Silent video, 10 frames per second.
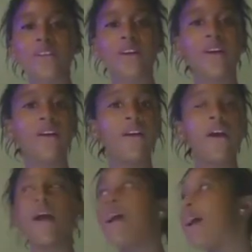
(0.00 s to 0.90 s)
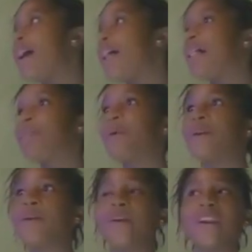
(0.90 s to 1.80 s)
to help in
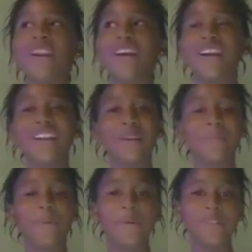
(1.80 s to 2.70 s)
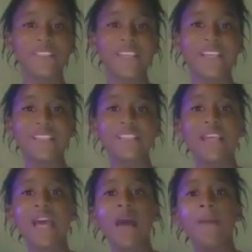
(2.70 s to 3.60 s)
our learning process.
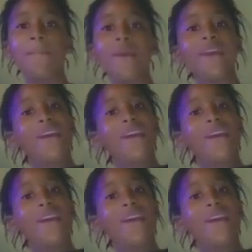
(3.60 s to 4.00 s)
May